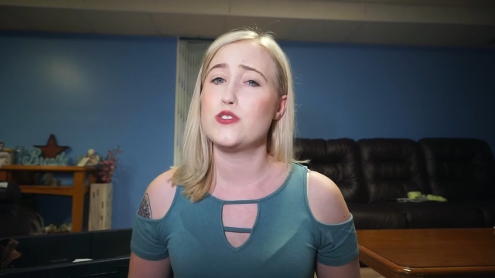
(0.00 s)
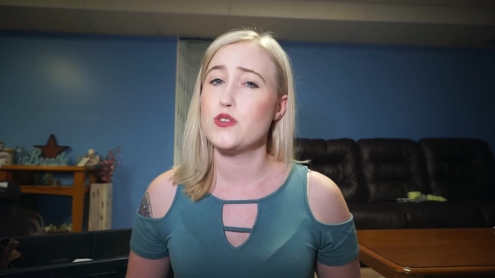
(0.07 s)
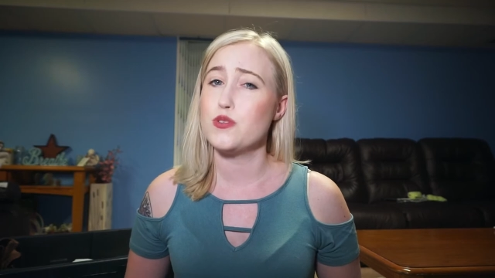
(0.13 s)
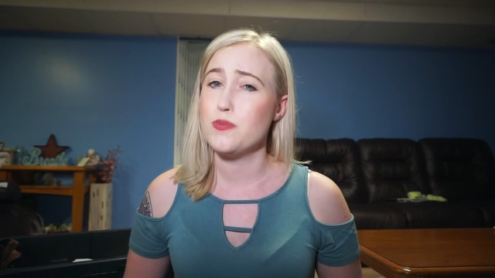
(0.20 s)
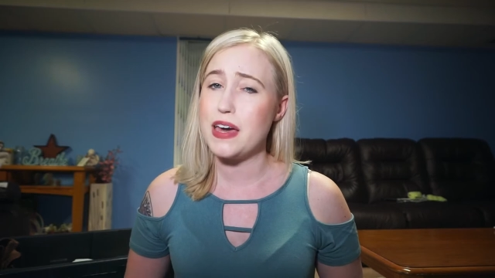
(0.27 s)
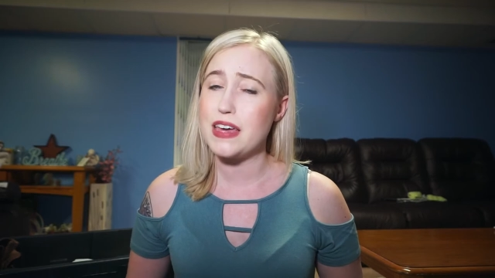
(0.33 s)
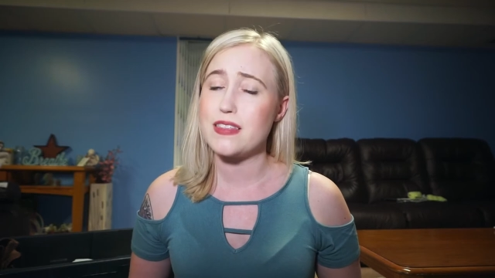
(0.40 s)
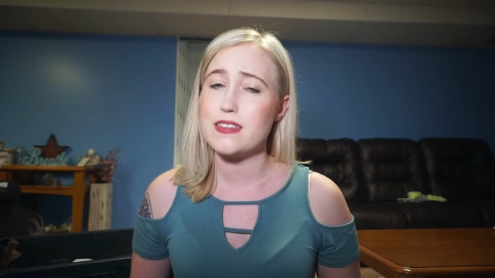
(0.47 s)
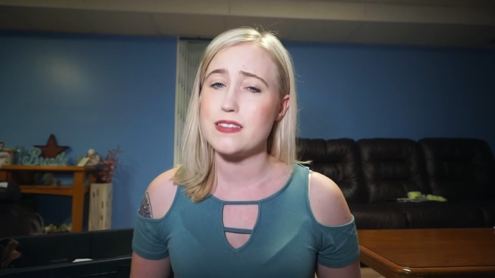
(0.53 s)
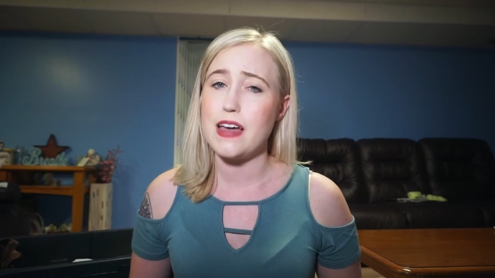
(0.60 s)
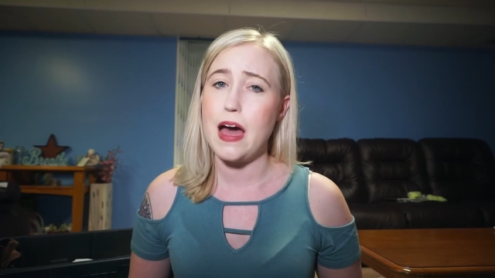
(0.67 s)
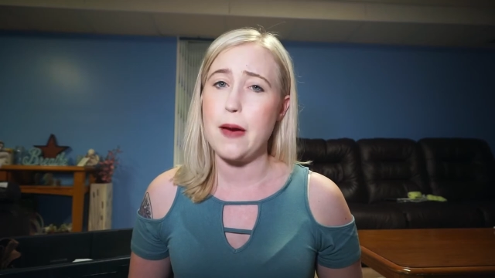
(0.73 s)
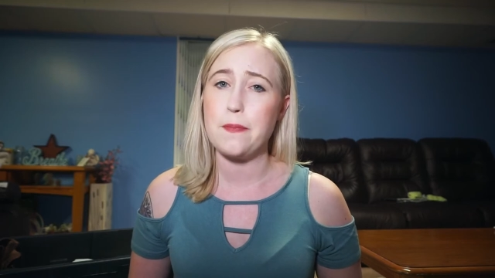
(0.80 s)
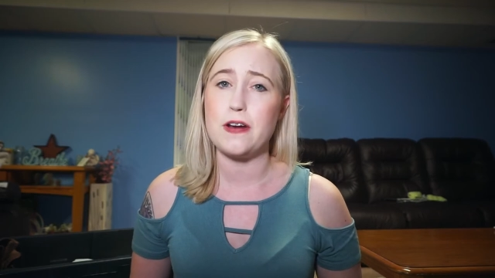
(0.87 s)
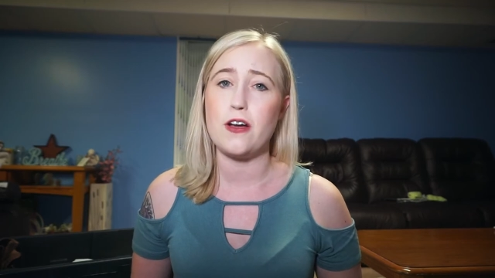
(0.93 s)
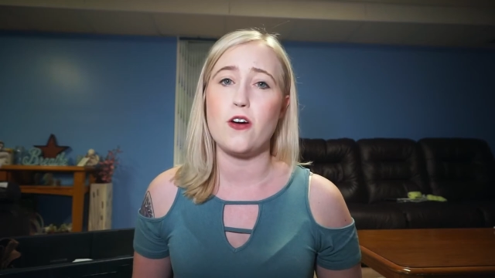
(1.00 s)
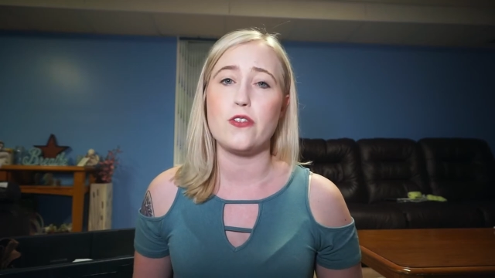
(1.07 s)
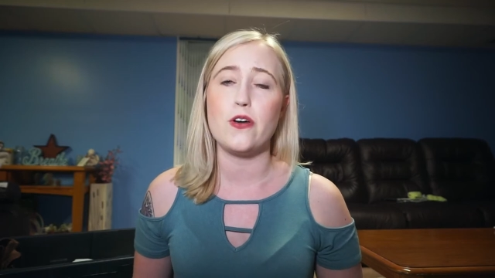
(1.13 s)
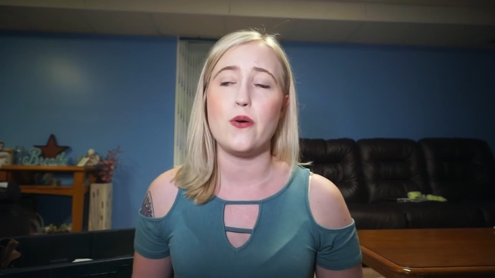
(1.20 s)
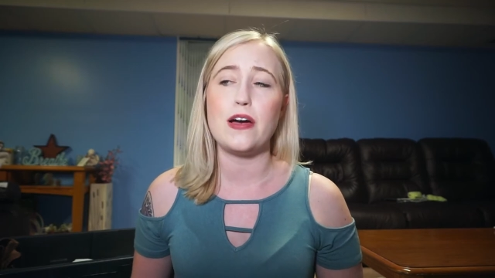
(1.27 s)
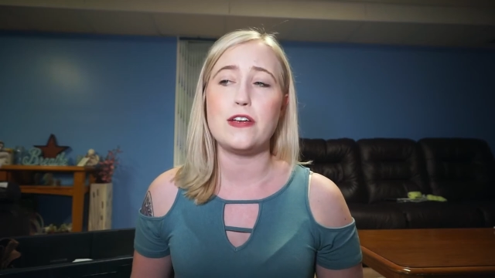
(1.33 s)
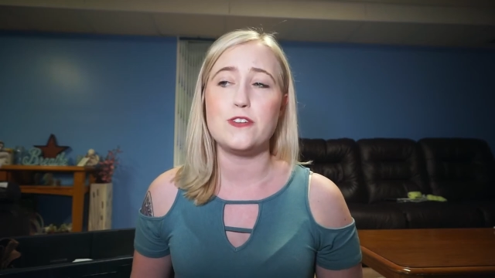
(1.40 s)
to make this happen
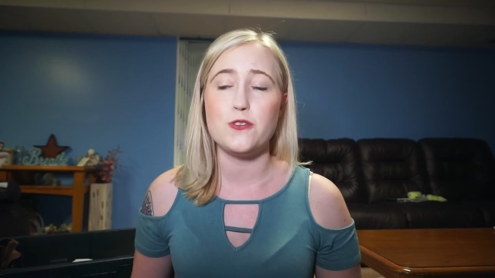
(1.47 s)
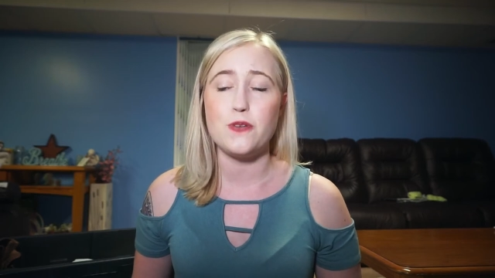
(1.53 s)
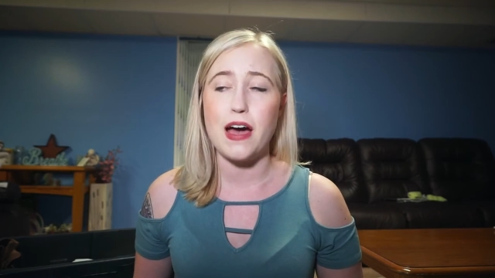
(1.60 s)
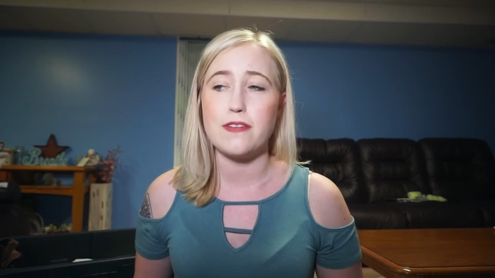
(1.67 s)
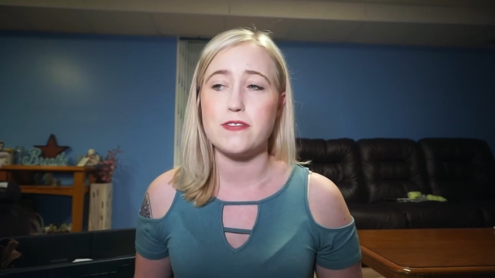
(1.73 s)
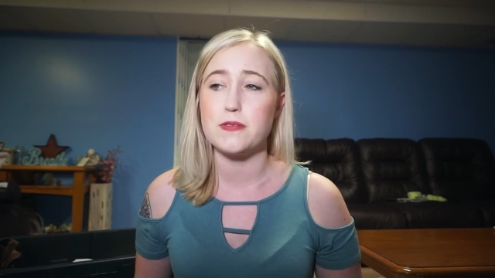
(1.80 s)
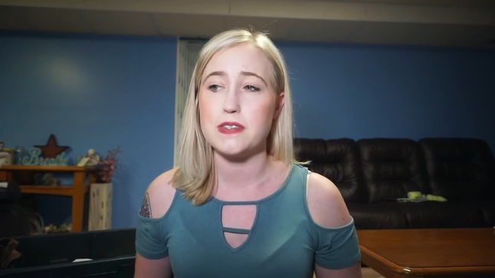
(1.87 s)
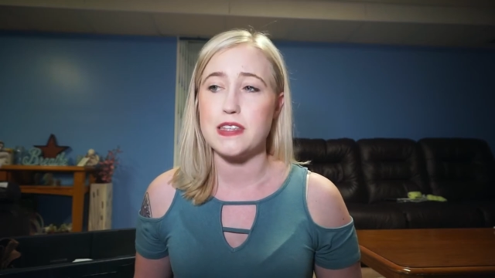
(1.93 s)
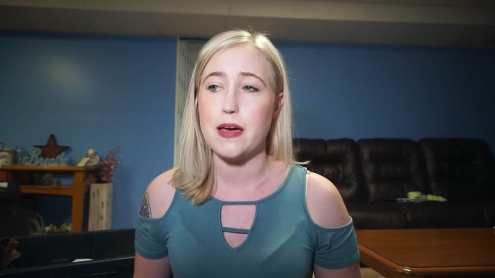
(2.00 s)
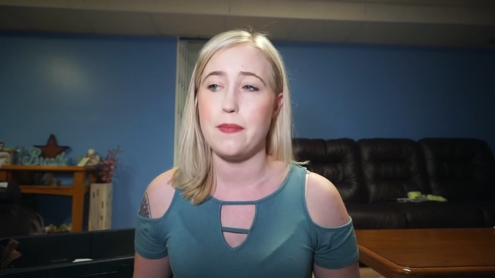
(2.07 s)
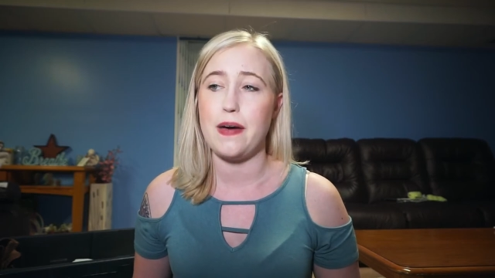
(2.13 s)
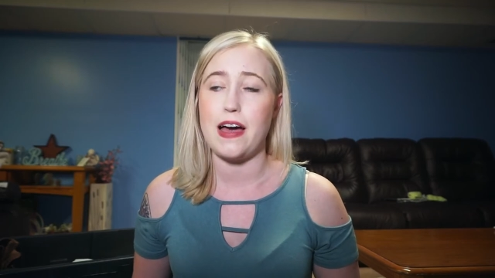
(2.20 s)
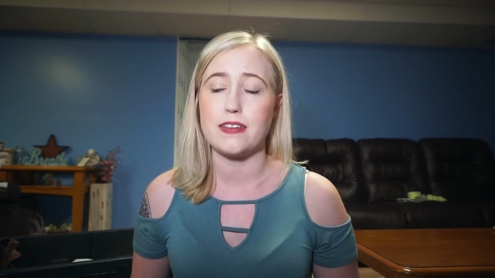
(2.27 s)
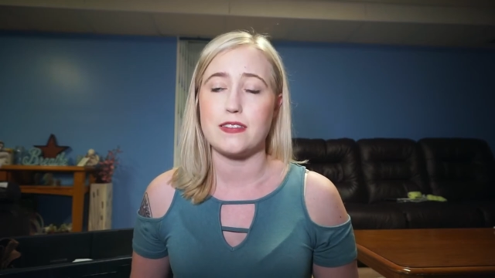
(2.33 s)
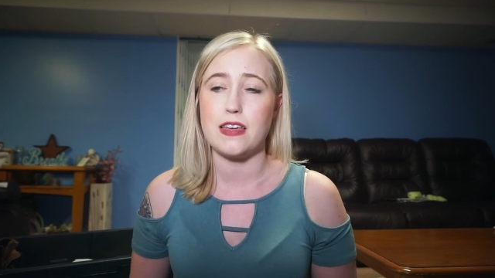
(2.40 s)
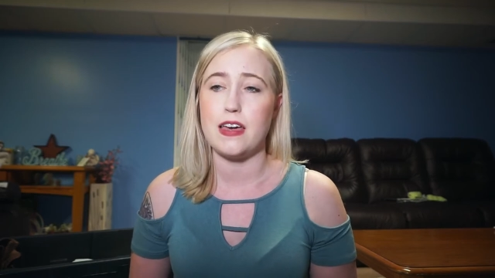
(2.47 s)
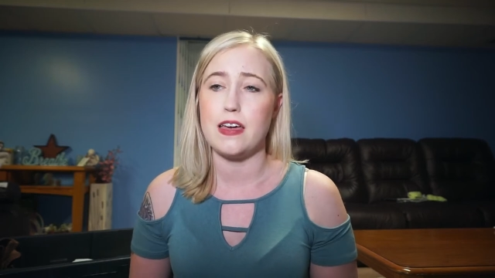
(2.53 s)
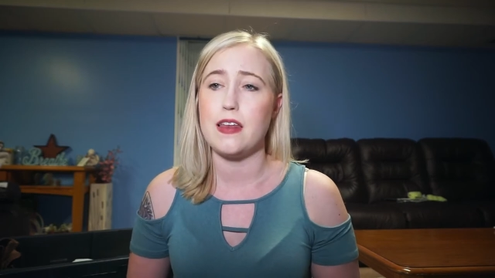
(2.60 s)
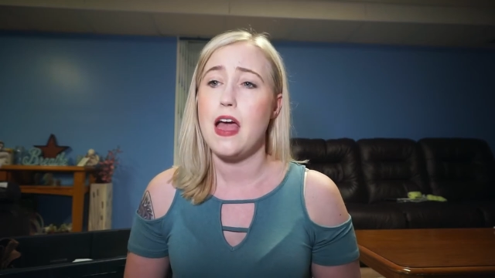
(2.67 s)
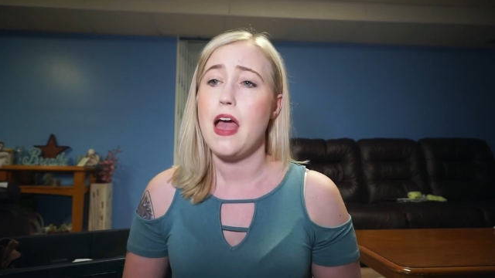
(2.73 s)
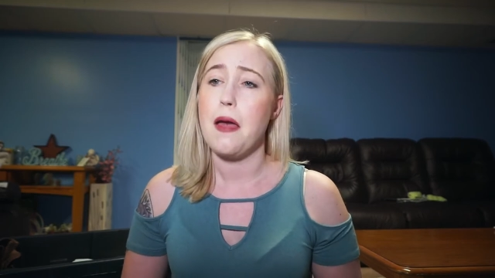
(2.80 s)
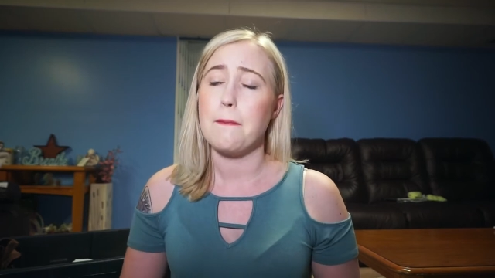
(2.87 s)
although I do have some setbacks and